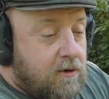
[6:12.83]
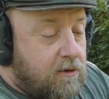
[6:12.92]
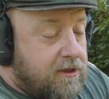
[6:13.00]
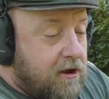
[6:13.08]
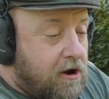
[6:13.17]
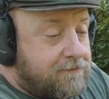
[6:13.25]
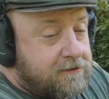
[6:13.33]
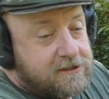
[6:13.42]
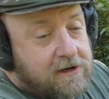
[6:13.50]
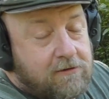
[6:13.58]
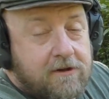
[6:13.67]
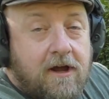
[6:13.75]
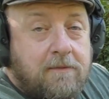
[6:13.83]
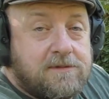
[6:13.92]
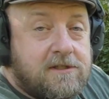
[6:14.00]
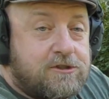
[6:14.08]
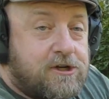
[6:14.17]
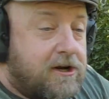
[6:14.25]
Well, they offer several
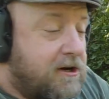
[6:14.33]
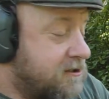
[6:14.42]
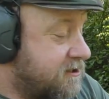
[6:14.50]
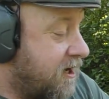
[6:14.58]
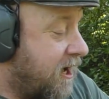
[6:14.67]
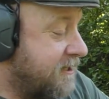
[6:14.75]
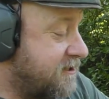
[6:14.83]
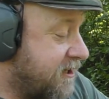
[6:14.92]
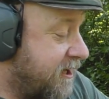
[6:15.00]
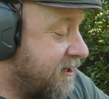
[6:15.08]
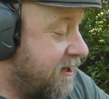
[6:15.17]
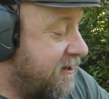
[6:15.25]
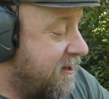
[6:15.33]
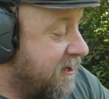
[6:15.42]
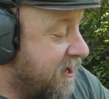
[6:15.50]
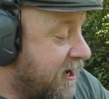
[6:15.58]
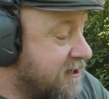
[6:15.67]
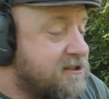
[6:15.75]
types of triggers. I selected the
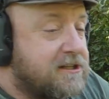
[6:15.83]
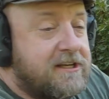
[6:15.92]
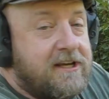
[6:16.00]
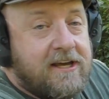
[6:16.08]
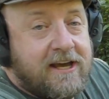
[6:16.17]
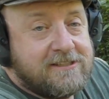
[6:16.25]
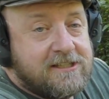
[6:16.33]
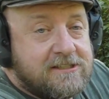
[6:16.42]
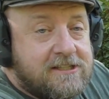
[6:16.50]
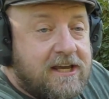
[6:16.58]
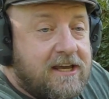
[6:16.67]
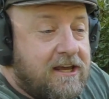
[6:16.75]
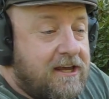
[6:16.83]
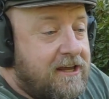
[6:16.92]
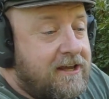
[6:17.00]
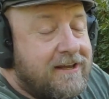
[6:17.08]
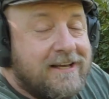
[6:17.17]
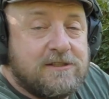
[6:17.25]
Geisele
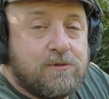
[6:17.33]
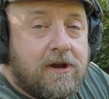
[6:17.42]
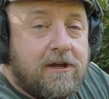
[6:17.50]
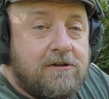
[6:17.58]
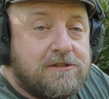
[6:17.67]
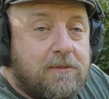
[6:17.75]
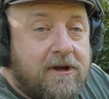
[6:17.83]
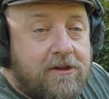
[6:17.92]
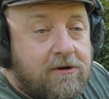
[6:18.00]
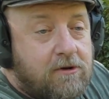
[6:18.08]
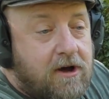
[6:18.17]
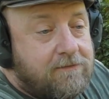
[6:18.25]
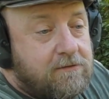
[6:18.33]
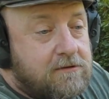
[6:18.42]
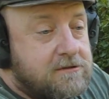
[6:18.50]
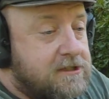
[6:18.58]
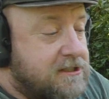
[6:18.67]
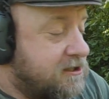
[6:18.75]
SSAE. It's what I use in my other
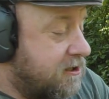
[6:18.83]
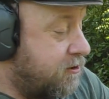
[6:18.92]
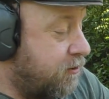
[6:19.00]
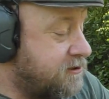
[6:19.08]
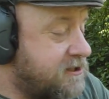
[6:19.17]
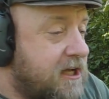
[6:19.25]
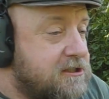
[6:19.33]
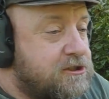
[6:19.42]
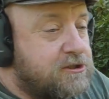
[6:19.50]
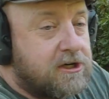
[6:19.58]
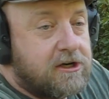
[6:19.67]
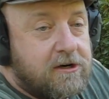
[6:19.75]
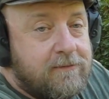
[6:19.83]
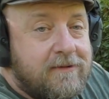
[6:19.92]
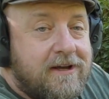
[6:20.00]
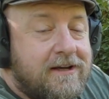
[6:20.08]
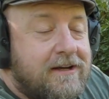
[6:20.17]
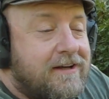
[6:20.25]
rifles. It's a 2-stage trigger.
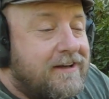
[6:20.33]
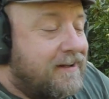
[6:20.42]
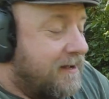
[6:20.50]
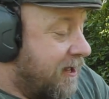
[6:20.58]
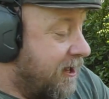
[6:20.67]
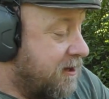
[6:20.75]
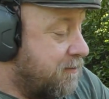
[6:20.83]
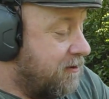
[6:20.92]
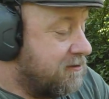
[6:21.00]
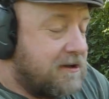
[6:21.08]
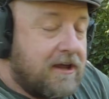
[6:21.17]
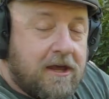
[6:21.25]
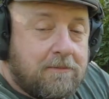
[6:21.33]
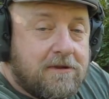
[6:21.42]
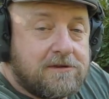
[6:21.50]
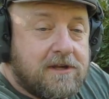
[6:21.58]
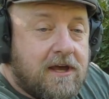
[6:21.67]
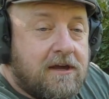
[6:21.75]
I like to be able to take up the
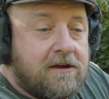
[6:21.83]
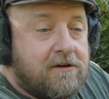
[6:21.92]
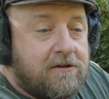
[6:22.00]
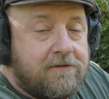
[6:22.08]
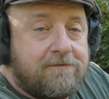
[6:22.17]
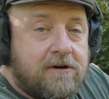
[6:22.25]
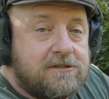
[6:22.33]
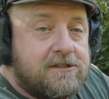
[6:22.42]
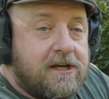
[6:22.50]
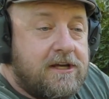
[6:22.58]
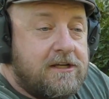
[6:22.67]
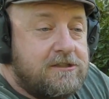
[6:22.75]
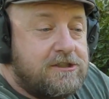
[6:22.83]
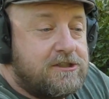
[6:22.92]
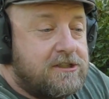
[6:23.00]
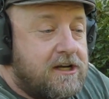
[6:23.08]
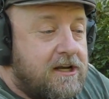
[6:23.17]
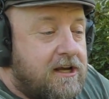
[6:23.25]
slack on the first
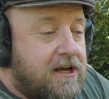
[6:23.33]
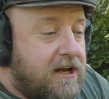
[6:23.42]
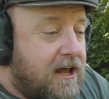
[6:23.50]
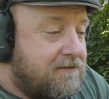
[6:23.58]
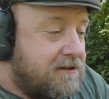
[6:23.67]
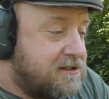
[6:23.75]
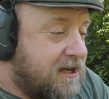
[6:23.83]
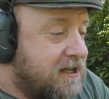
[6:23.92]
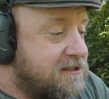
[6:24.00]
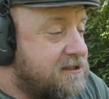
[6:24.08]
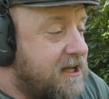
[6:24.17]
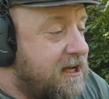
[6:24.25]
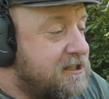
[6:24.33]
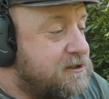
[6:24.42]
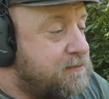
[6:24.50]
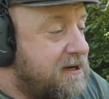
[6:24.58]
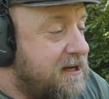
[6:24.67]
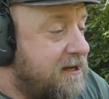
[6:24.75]
stage and have the second
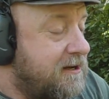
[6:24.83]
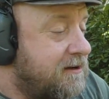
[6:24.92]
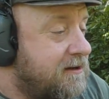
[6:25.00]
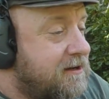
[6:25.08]
stage be